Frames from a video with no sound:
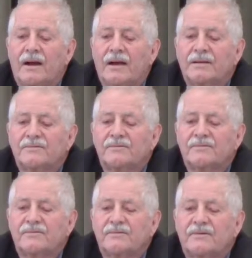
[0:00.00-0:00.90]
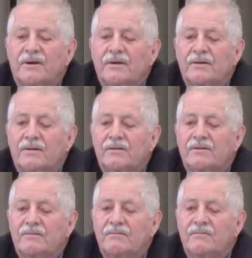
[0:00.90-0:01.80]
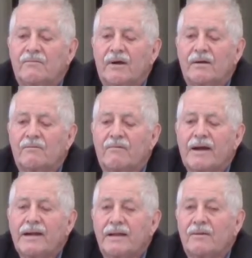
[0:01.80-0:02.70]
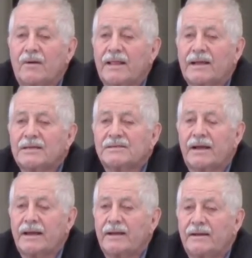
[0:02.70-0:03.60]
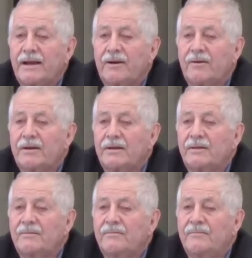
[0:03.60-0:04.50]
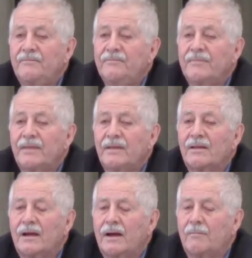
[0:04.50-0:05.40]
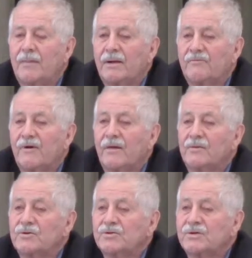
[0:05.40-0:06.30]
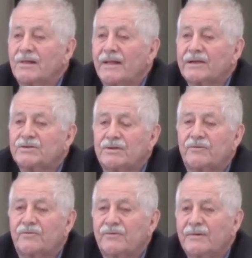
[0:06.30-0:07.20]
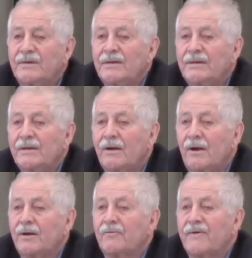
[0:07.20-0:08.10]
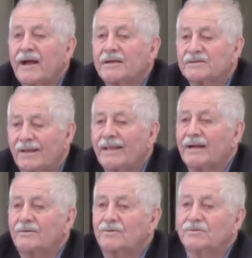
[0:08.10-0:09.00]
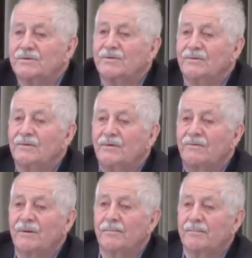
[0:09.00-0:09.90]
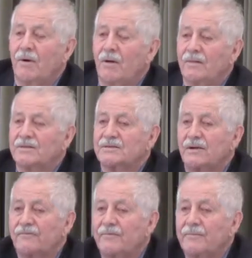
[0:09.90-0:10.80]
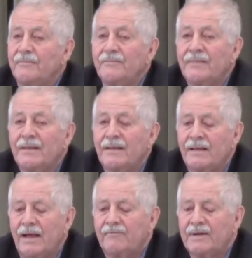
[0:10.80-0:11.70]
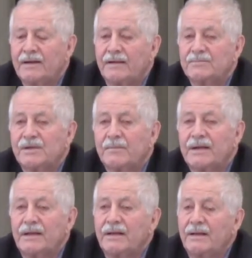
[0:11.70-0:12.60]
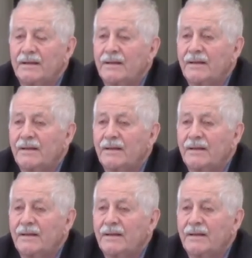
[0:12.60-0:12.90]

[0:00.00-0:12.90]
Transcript: I started writing. Well, I guess I inherited uh, my father's collection of artifacts and letters and all the stuff from every time somebody